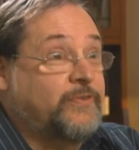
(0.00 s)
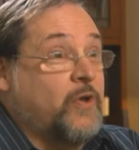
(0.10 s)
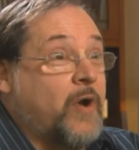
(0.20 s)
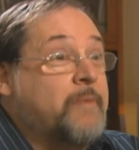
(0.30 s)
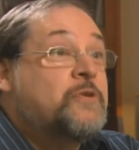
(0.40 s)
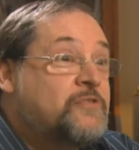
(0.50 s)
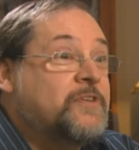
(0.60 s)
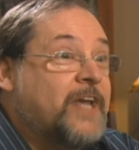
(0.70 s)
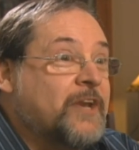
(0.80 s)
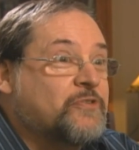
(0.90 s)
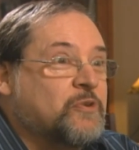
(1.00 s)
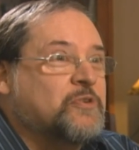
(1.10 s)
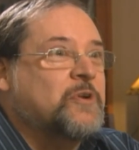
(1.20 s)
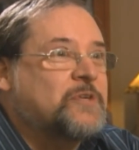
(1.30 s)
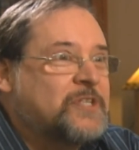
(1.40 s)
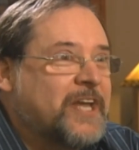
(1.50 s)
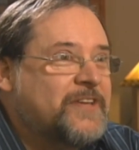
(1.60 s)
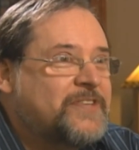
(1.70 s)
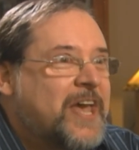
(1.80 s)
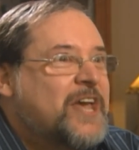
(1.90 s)
So I'm interested in dinosaurs. You know what she
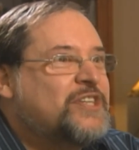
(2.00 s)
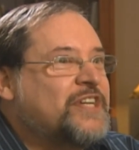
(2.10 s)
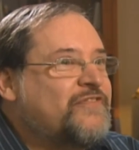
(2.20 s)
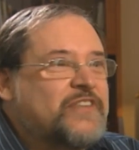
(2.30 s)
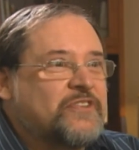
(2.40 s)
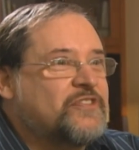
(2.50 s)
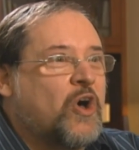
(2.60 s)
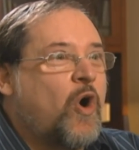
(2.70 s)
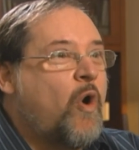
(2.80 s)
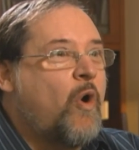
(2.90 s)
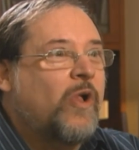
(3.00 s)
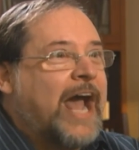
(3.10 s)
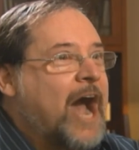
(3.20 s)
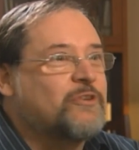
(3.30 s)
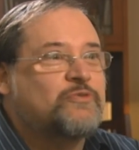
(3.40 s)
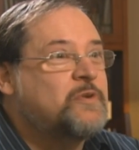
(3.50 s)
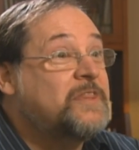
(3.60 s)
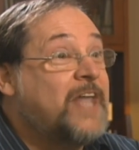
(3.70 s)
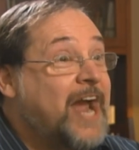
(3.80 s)
does? She fills the whole house with